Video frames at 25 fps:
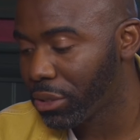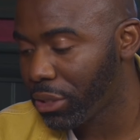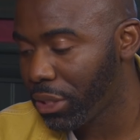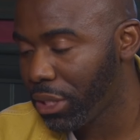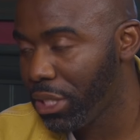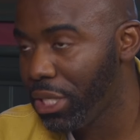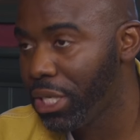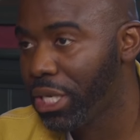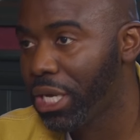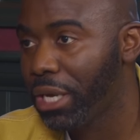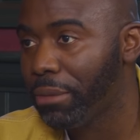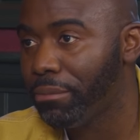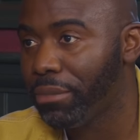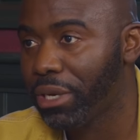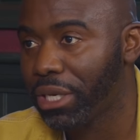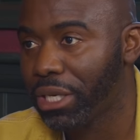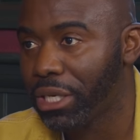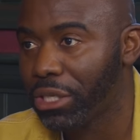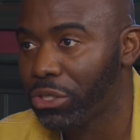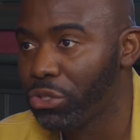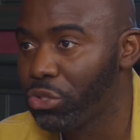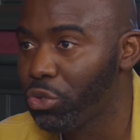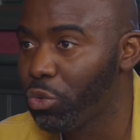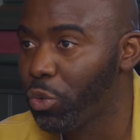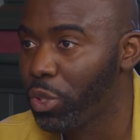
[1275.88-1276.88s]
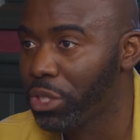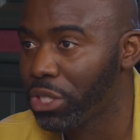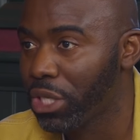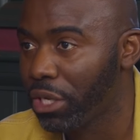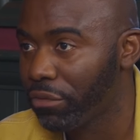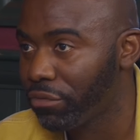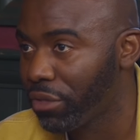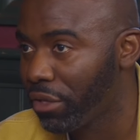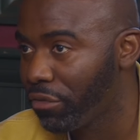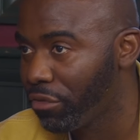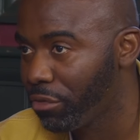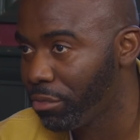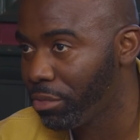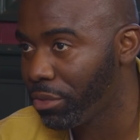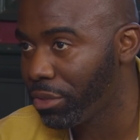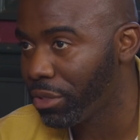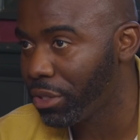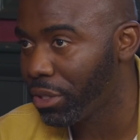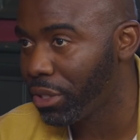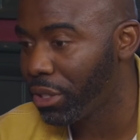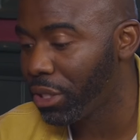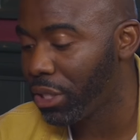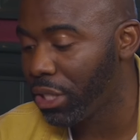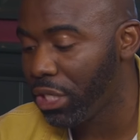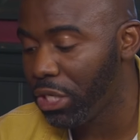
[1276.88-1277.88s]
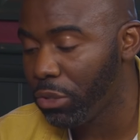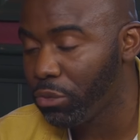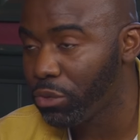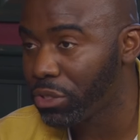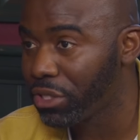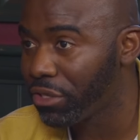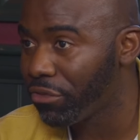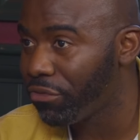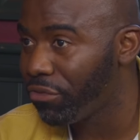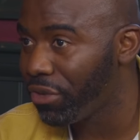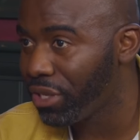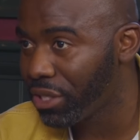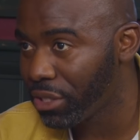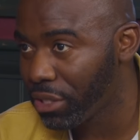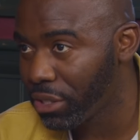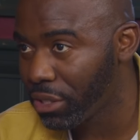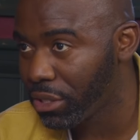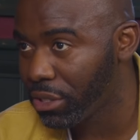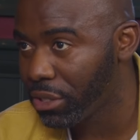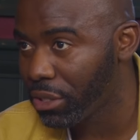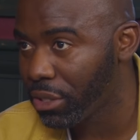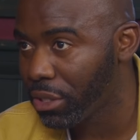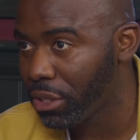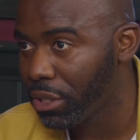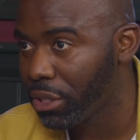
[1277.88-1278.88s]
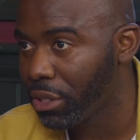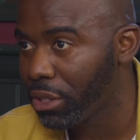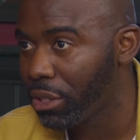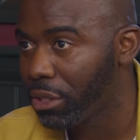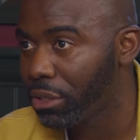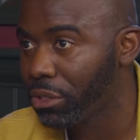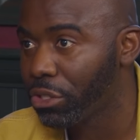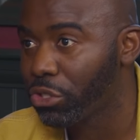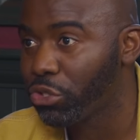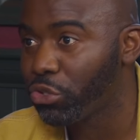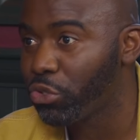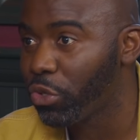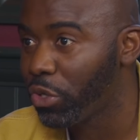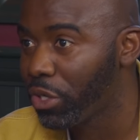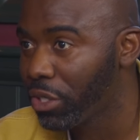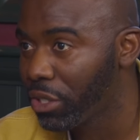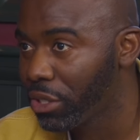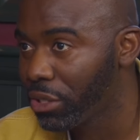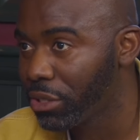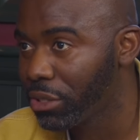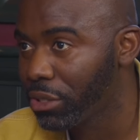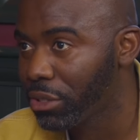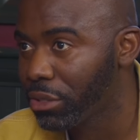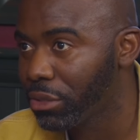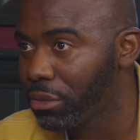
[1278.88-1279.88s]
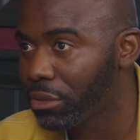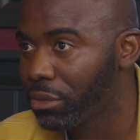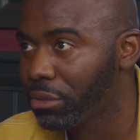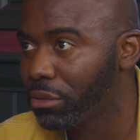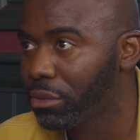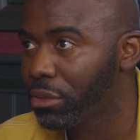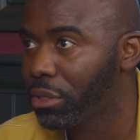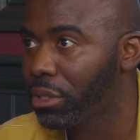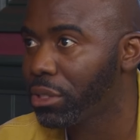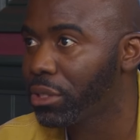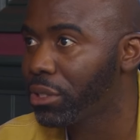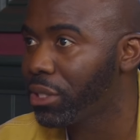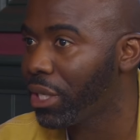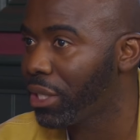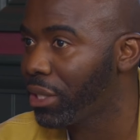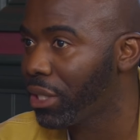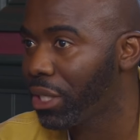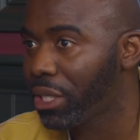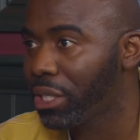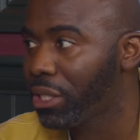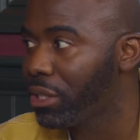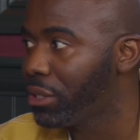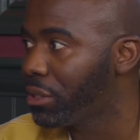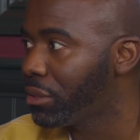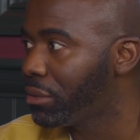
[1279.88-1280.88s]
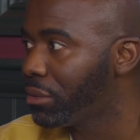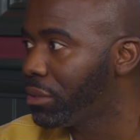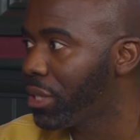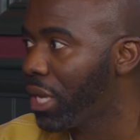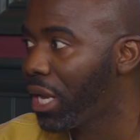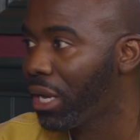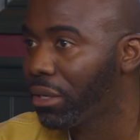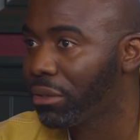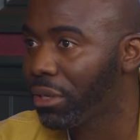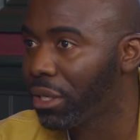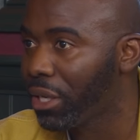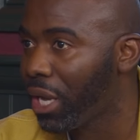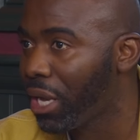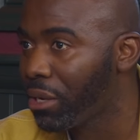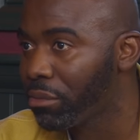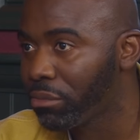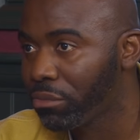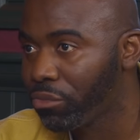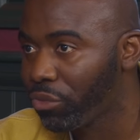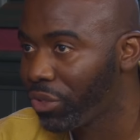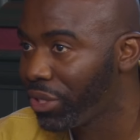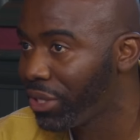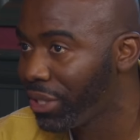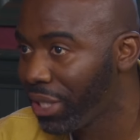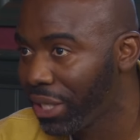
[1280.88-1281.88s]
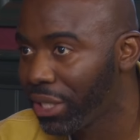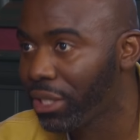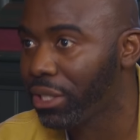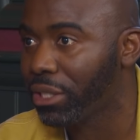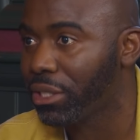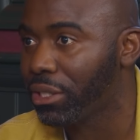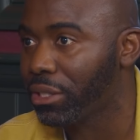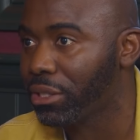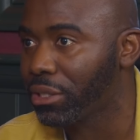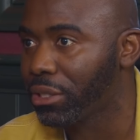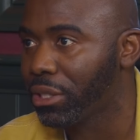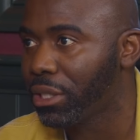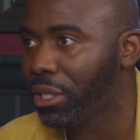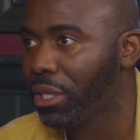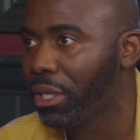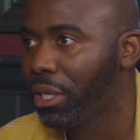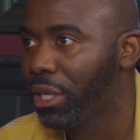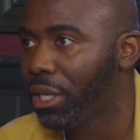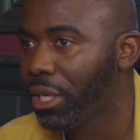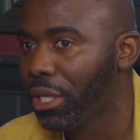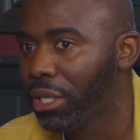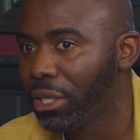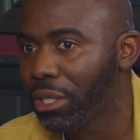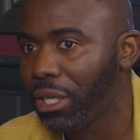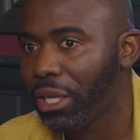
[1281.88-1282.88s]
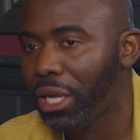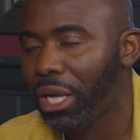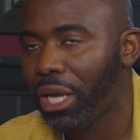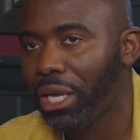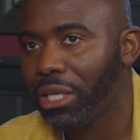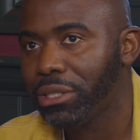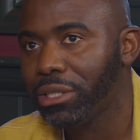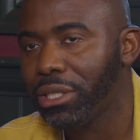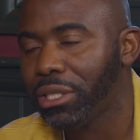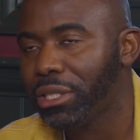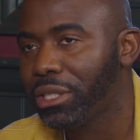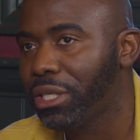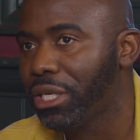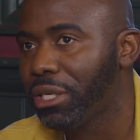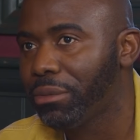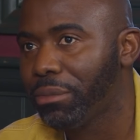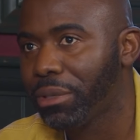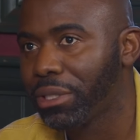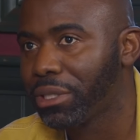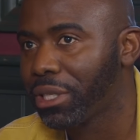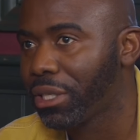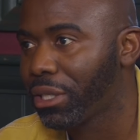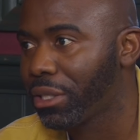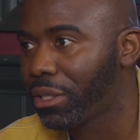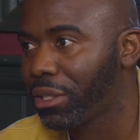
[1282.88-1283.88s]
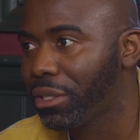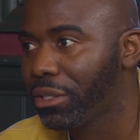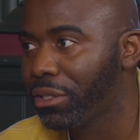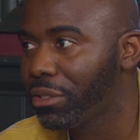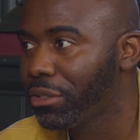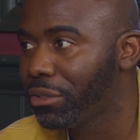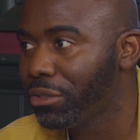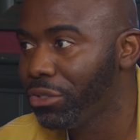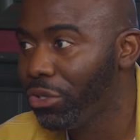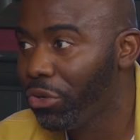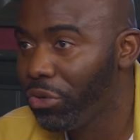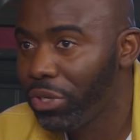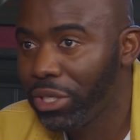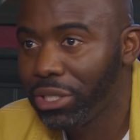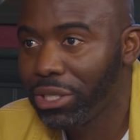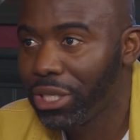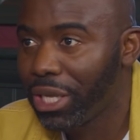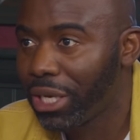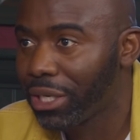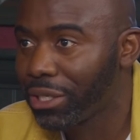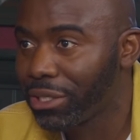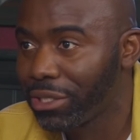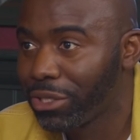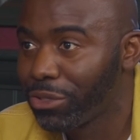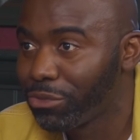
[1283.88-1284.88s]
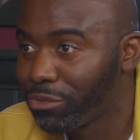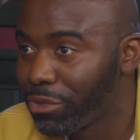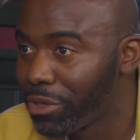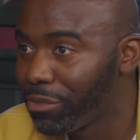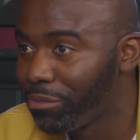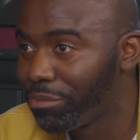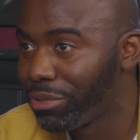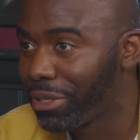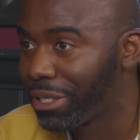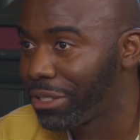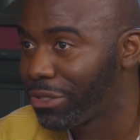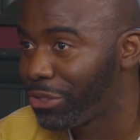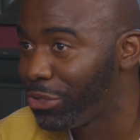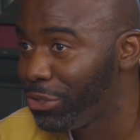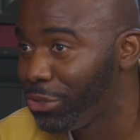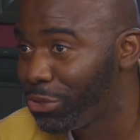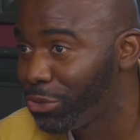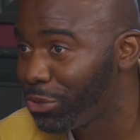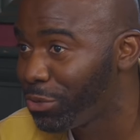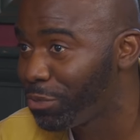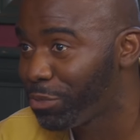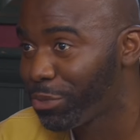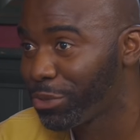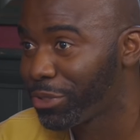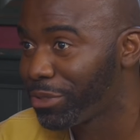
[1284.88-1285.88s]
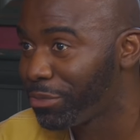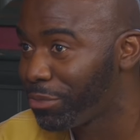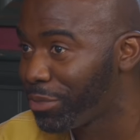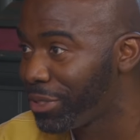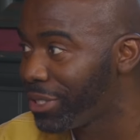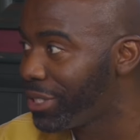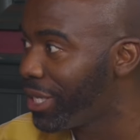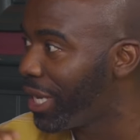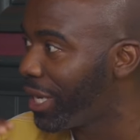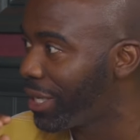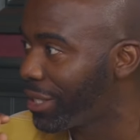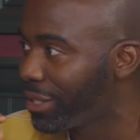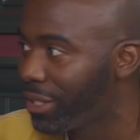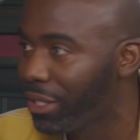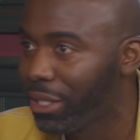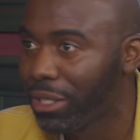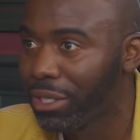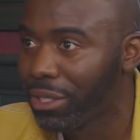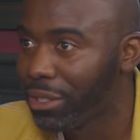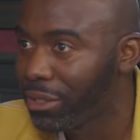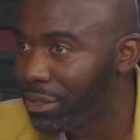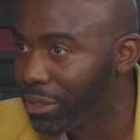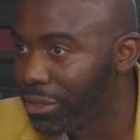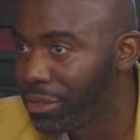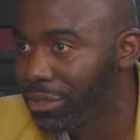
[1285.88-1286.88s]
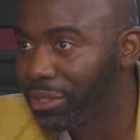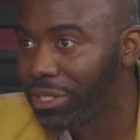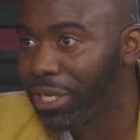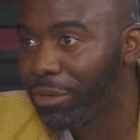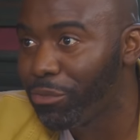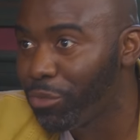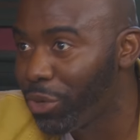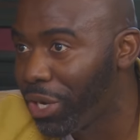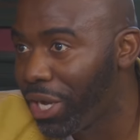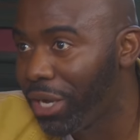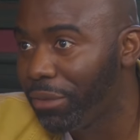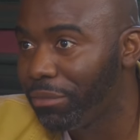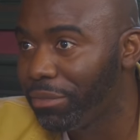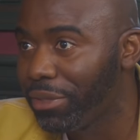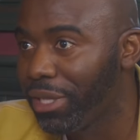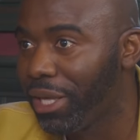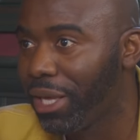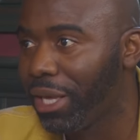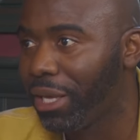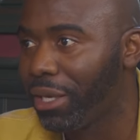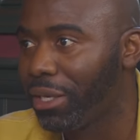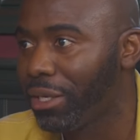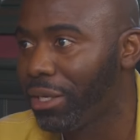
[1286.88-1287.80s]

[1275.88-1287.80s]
He came back in two weeks after everybody. He was the fittest, the strongest. Wow. Technically, ridiculous. Mm. I said to him, I said, you're in like in the wrong place. You're supposed to be like somewhere up there.